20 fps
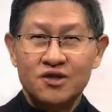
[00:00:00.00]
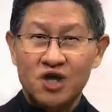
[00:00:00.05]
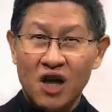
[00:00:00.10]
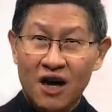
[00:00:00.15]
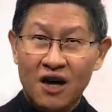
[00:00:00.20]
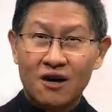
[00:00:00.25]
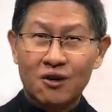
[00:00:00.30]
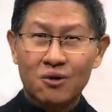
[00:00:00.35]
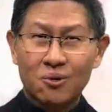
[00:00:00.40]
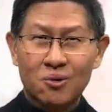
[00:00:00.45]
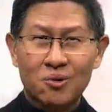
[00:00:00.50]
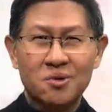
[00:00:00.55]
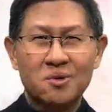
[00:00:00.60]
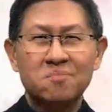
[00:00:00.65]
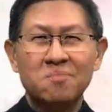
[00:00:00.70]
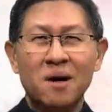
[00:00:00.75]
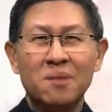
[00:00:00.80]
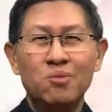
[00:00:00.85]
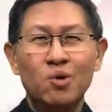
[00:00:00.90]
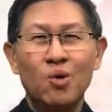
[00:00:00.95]
Ciao,
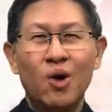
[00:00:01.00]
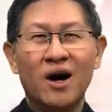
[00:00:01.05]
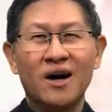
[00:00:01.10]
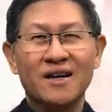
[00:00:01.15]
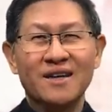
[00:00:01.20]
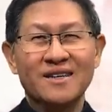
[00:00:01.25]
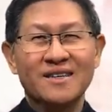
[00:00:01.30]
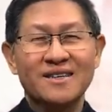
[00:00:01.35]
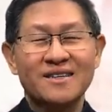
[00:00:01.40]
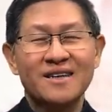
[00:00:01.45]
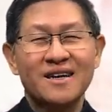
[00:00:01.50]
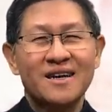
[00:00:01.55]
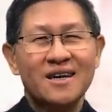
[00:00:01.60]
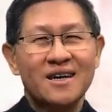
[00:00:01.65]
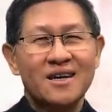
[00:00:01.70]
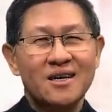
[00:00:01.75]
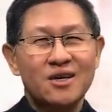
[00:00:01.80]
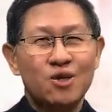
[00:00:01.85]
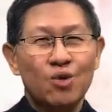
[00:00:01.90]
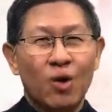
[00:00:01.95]
mabuhay.
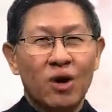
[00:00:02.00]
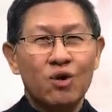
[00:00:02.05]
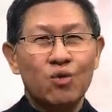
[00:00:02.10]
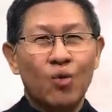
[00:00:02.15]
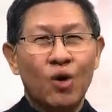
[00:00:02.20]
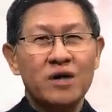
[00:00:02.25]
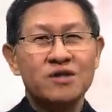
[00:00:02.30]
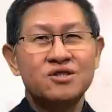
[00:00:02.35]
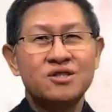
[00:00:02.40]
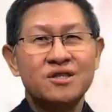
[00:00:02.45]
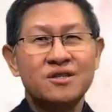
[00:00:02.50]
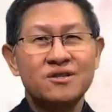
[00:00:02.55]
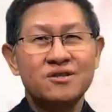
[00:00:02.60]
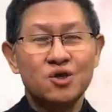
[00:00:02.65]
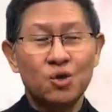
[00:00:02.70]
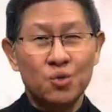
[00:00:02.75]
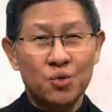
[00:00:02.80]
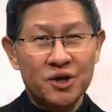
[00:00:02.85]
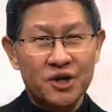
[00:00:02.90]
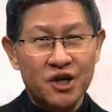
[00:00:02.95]
You are watching
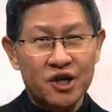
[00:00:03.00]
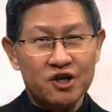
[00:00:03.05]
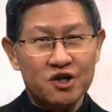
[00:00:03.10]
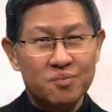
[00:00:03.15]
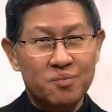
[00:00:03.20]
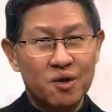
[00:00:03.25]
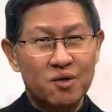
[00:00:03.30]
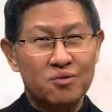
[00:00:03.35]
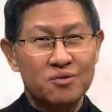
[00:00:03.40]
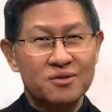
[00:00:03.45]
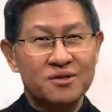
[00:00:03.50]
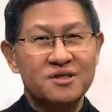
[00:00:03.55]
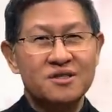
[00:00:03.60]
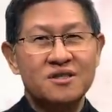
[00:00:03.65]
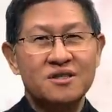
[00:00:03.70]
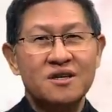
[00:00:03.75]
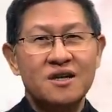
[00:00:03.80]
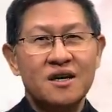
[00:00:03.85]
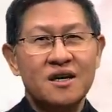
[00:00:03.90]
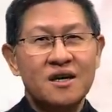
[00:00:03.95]
The Word
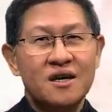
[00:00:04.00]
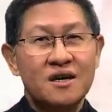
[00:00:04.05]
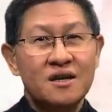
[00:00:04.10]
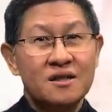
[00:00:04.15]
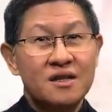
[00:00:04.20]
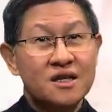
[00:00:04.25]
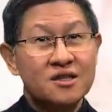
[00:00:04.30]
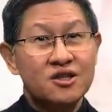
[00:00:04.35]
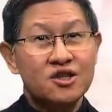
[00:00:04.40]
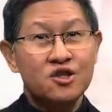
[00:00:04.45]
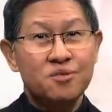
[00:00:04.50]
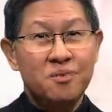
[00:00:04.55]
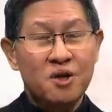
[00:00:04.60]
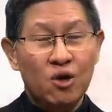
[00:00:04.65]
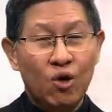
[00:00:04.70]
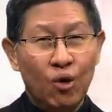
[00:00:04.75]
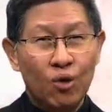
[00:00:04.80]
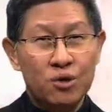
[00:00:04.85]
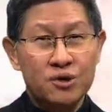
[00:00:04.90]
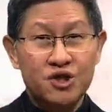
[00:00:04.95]
Exposed. Let us
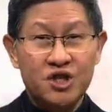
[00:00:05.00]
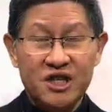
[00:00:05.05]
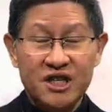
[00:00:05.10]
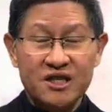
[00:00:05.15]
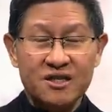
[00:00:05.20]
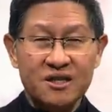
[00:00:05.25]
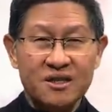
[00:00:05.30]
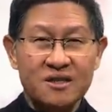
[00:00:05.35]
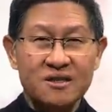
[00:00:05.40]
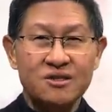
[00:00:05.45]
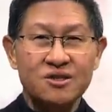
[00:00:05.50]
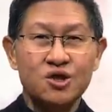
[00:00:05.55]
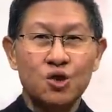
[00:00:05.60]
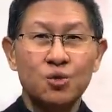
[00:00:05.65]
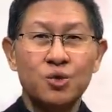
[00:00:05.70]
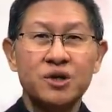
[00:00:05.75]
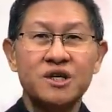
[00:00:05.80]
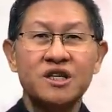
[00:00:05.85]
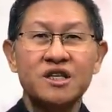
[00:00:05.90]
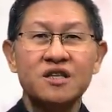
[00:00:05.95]
behold Jesus,
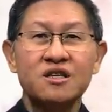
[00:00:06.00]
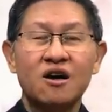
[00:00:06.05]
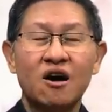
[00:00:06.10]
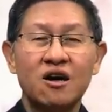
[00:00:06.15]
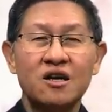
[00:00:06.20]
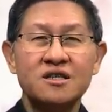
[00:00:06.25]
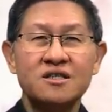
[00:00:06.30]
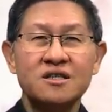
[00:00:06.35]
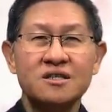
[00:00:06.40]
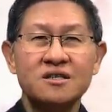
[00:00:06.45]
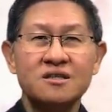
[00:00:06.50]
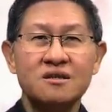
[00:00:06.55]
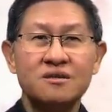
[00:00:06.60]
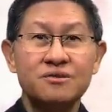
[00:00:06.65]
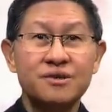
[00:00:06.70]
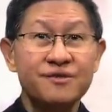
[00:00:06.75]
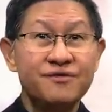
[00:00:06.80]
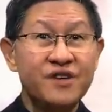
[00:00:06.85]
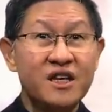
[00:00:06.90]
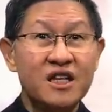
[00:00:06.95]
the Word incarnate,
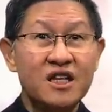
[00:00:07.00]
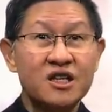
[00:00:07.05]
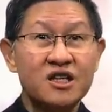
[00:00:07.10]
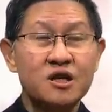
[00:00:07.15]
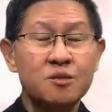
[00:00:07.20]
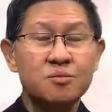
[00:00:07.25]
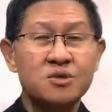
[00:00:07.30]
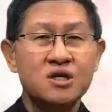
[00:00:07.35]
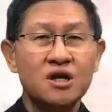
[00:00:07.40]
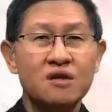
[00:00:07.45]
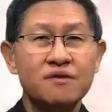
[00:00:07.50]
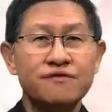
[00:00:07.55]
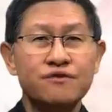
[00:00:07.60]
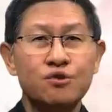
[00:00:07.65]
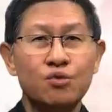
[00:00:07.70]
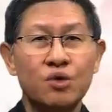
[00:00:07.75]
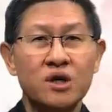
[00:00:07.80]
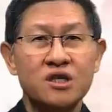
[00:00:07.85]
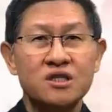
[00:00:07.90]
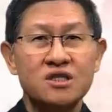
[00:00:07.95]
revealing Himself
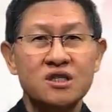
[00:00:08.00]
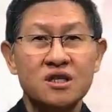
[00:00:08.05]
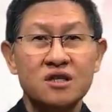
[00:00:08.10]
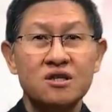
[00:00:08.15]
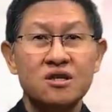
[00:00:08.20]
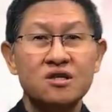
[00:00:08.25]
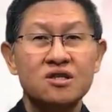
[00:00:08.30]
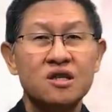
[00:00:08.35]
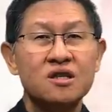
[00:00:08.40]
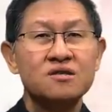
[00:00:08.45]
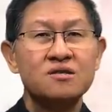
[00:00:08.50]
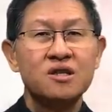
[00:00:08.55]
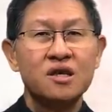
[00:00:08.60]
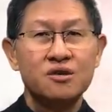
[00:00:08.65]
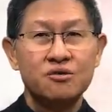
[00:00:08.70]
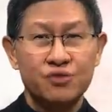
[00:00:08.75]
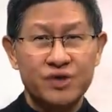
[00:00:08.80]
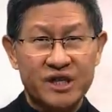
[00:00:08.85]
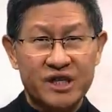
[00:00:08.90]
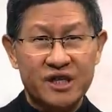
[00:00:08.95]
to us in the
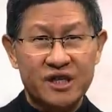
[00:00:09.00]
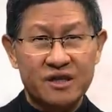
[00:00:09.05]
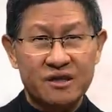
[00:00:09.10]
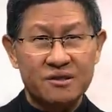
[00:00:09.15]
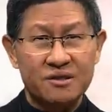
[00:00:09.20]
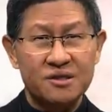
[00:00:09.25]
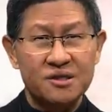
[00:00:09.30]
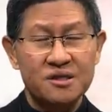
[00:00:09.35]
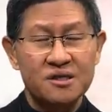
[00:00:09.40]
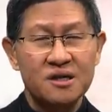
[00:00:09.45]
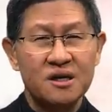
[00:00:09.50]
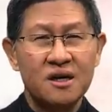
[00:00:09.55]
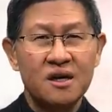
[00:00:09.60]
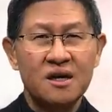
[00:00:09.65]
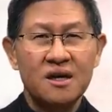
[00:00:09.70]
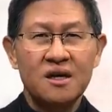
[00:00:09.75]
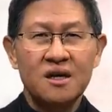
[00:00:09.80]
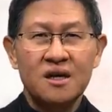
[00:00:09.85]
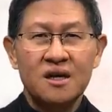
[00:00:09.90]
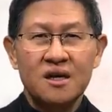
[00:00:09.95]
Sunday readings.
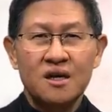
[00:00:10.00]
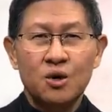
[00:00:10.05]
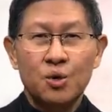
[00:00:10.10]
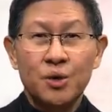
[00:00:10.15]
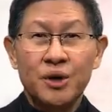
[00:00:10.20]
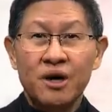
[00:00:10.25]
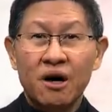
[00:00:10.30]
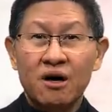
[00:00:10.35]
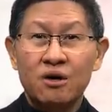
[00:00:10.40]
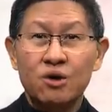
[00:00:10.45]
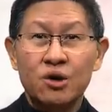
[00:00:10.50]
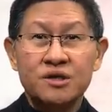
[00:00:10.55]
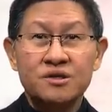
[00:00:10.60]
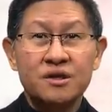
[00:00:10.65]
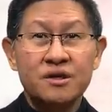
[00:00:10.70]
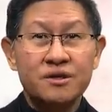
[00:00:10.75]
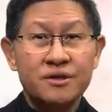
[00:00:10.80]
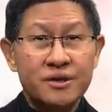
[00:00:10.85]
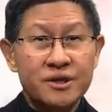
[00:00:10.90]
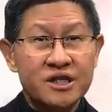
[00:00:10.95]
We are on
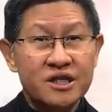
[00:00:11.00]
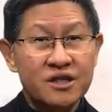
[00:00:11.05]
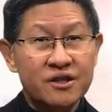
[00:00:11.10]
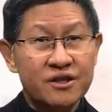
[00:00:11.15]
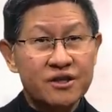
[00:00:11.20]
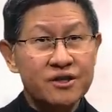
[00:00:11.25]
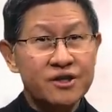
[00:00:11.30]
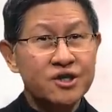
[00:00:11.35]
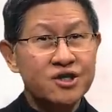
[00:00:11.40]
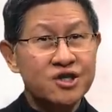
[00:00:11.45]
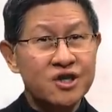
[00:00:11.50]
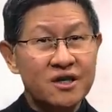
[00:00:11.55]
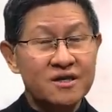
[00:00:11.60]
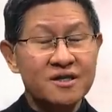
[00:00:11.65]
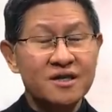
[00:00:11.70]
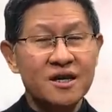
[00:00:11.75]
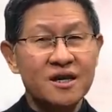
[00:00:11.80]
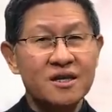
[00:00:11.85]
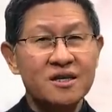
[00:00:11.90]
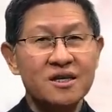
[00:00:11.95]
the 33rd
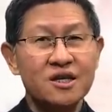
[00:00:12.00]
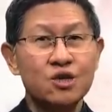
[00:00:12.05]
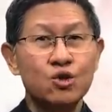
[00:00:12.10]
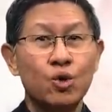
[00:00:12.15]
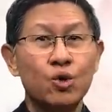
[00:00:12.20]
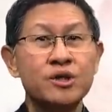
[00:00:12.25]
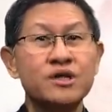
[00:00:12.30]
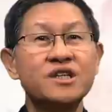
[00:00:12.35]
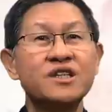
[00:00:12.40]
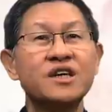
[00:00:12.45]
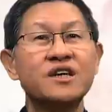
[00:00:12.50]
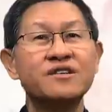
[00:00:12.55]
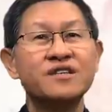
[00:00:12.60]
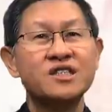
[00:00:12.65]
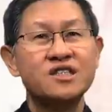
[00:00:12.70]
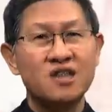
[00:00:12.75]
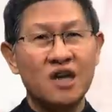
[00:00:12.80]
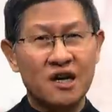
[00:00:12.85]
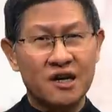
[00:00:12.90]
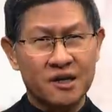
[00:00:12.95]
Sunday in
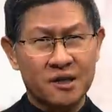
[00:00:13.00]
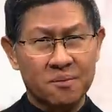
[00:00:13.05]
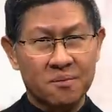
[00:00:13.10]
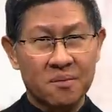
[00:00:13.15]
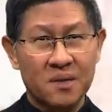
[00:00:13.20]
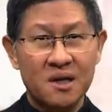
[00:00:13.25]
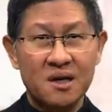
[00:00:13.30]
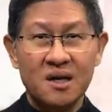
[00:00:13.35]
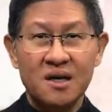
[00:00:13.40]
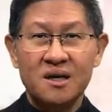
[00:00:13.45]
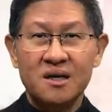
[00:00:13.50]
Ordinary Time,